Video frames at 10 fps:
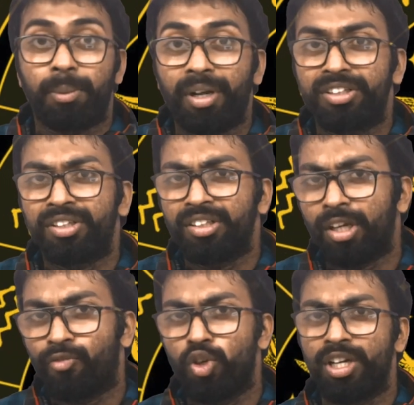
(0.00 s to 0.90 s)
Some
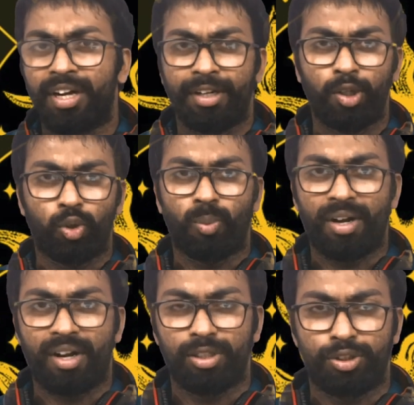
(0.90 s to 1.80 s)
nakshatras are fully connected to
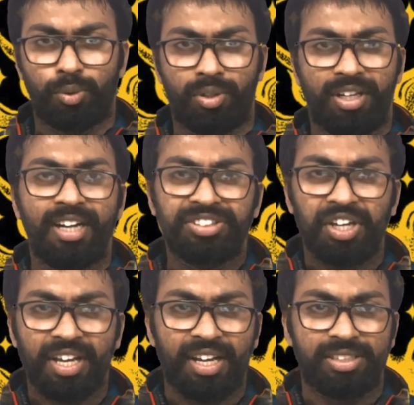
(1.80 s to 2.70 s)
one Rashi only. Let's
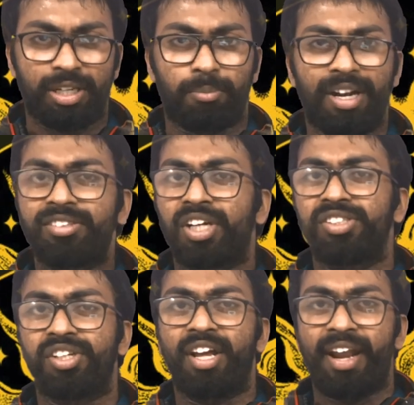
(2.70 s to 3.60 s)
take an example. Let's
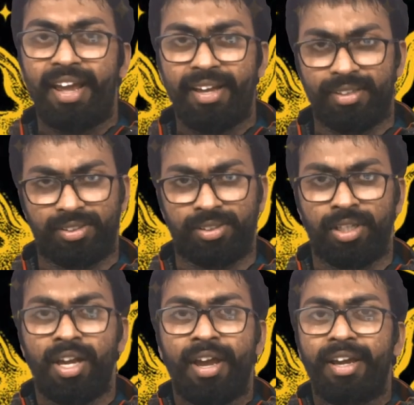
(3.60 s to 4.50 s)
consider Aries.
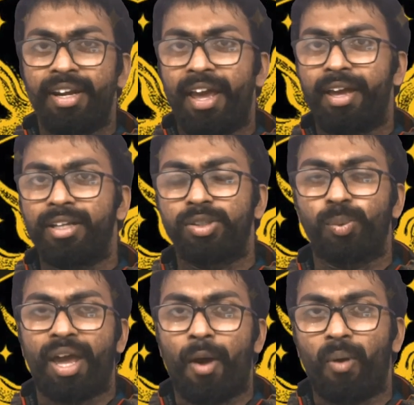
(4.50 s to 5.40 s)
In Aries,
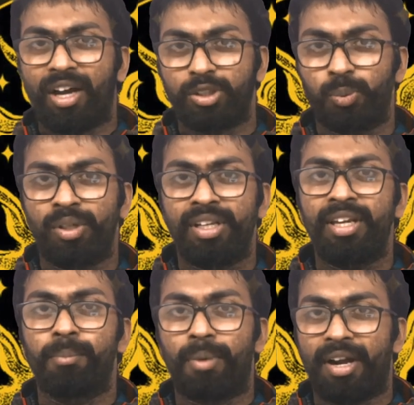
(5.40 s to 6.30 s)
we have
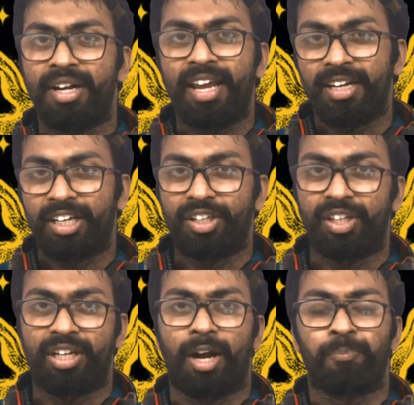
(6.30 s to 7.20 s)
Ashwini, Bharani and
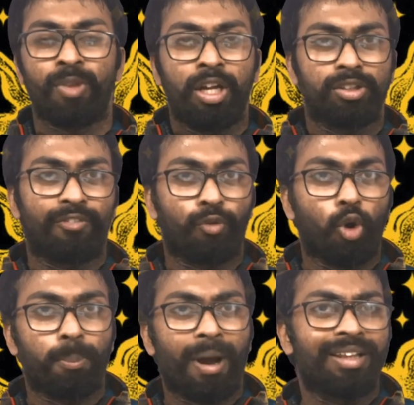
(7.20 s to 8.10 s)
Kritika. The
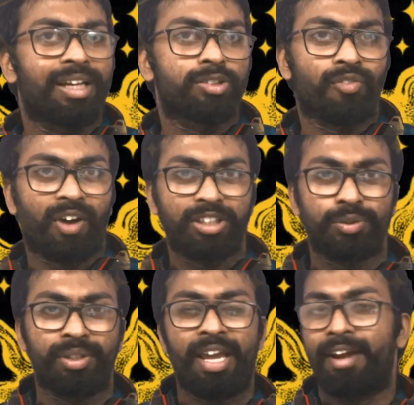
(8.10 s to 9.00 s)
4 padas of
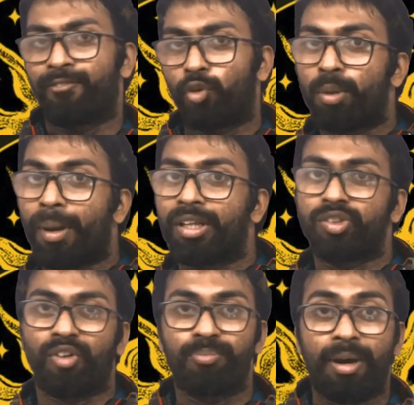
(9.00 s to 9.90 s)
Ashwini and 4
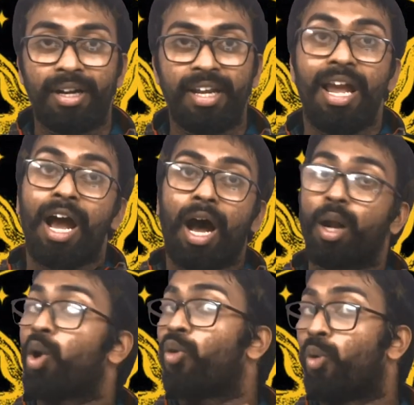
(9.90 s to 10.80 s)
padas of Bharani
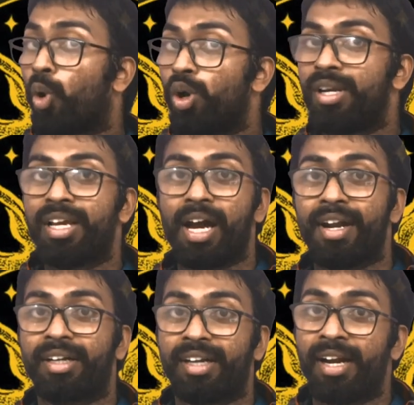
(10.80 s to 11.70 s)
are wholly
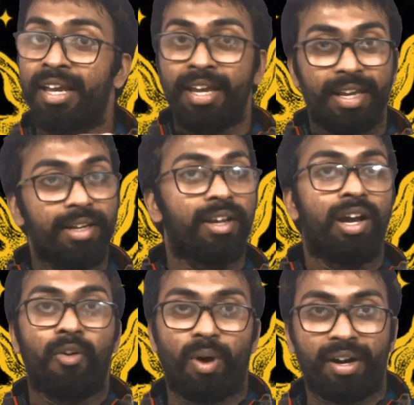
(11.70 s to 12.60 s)
connected
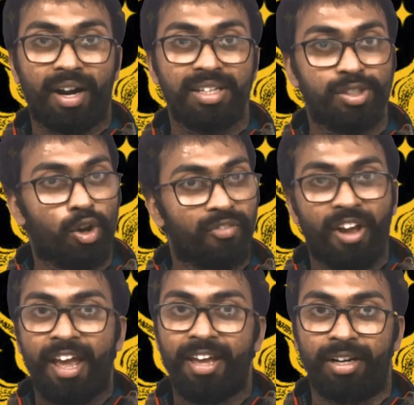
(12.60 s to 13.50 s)
in one Rashi of
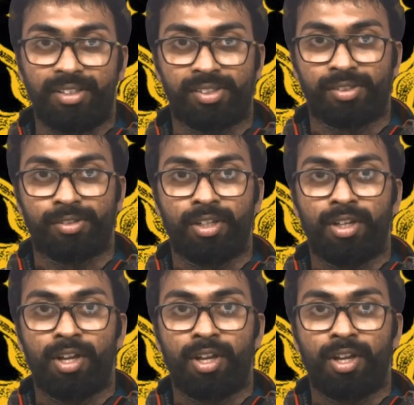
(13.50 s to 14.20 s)
Aries.